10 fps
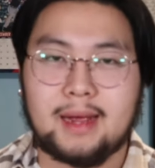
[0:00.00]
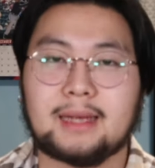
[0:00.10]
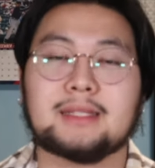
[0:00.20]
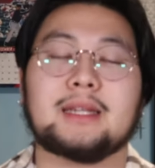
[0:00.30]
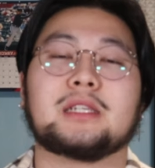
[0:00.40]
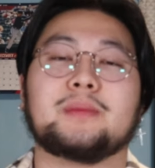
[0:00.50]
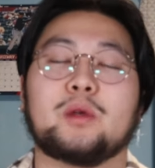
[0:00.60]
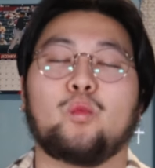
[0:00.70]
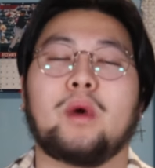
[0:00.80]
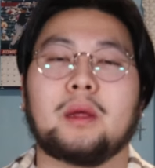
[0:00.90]
and it's going to be
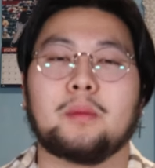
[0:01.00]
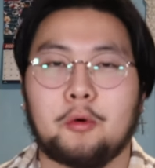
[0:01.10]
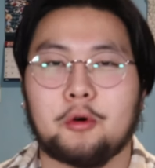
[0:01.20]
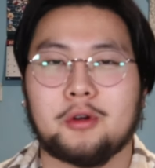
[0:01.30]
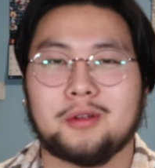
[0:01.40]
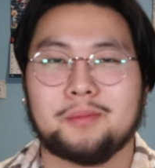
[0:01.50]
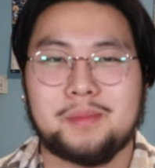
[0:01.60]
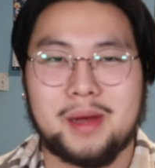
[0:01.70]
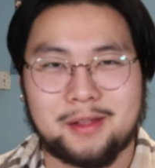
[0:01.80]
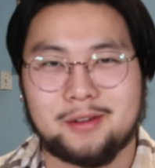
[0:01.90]
way more
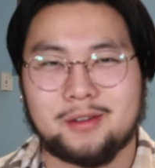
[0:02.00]
better.